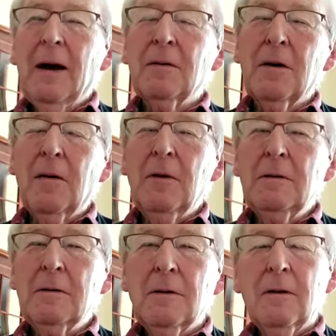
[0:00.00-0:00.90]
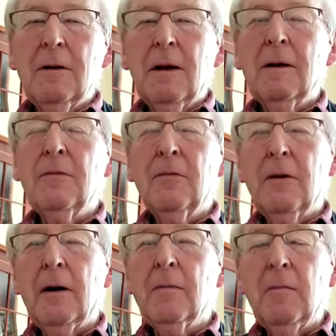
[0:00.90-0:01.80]
I will come into your life,
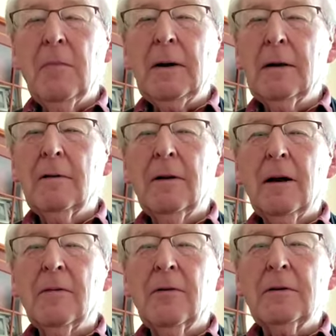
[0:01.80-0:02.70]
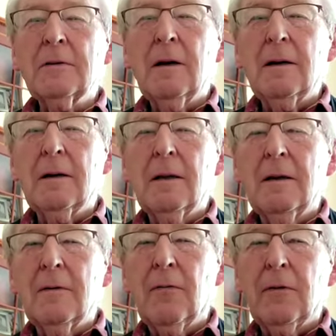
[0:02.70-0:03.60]
and I will make your life
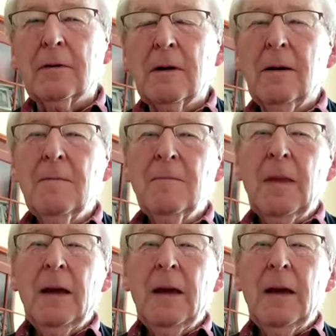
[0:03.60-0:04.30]
entirely different.